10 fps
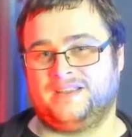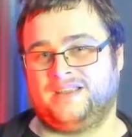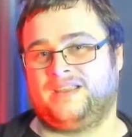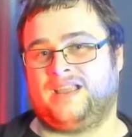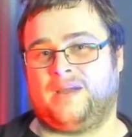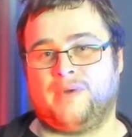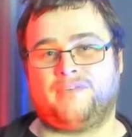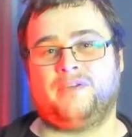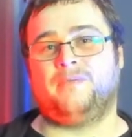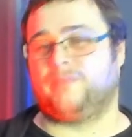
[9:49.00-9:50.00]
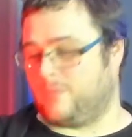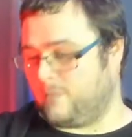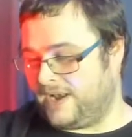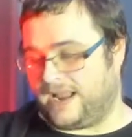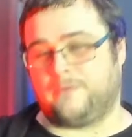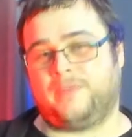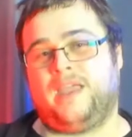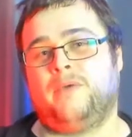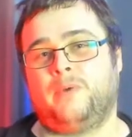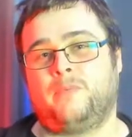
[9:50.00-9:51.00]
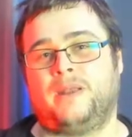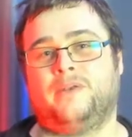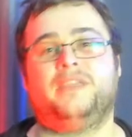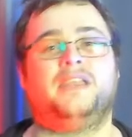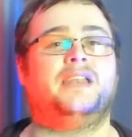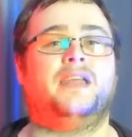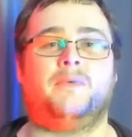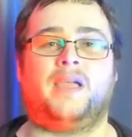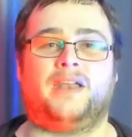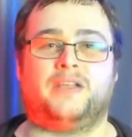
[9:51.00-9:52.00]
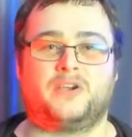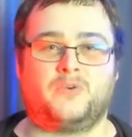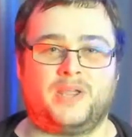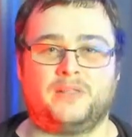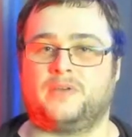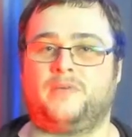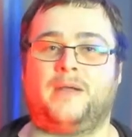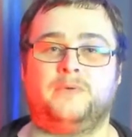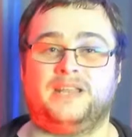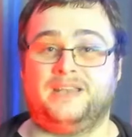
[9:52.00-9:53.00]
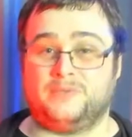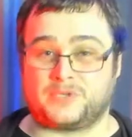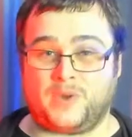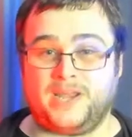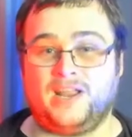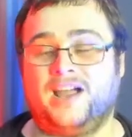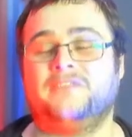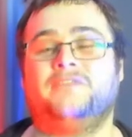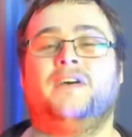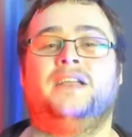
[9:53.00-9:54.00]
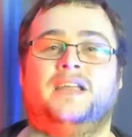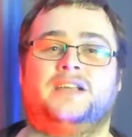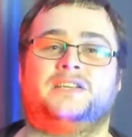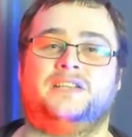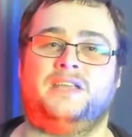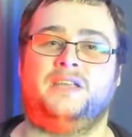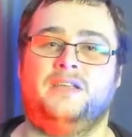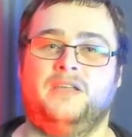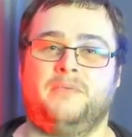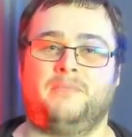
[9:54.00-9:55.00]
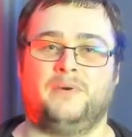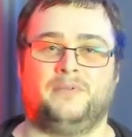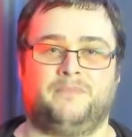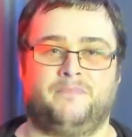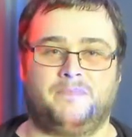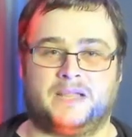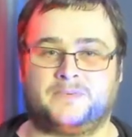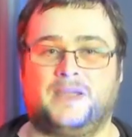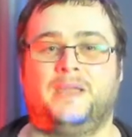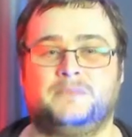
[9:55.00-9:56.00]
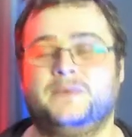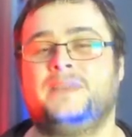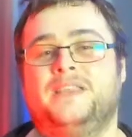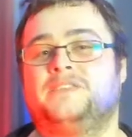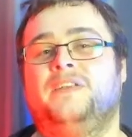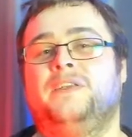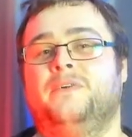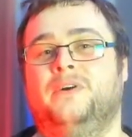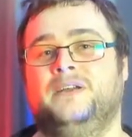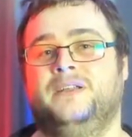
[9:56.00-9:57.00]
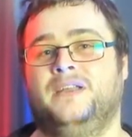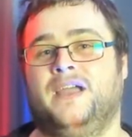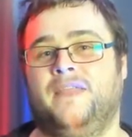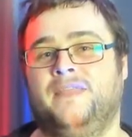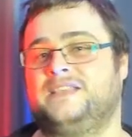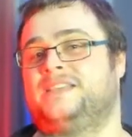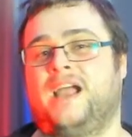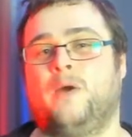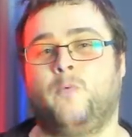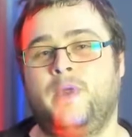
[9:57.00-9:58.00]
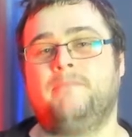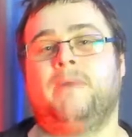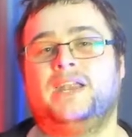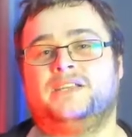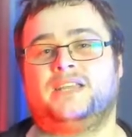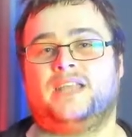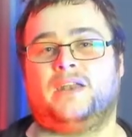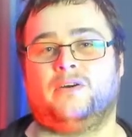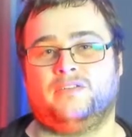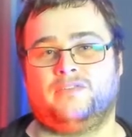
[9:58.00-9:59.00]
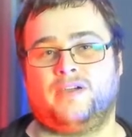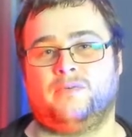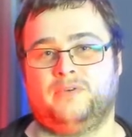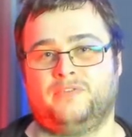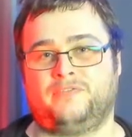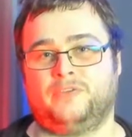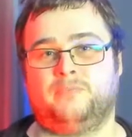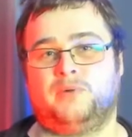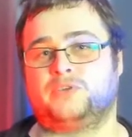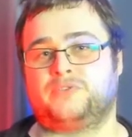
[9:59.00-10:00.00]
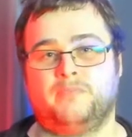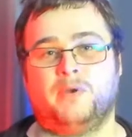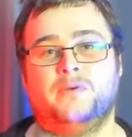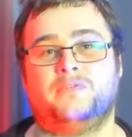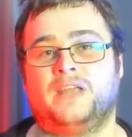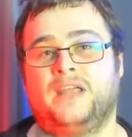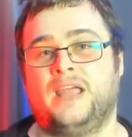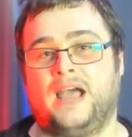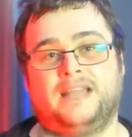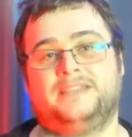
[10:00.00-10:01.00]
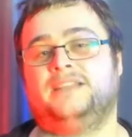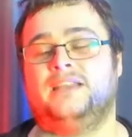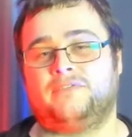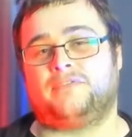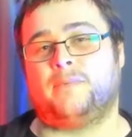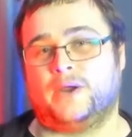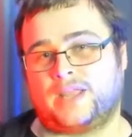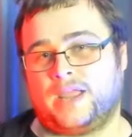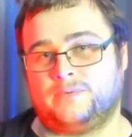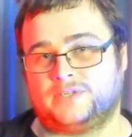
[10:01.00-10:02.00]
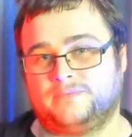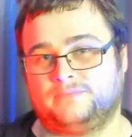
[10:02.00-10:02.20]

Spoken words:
However, went out there, we went on the internet, we had a quick look around, and it was quite hard to find actually, but that's why I'm doing this video. And this is how we managed to get all of our follow bots removed and deleted from our account.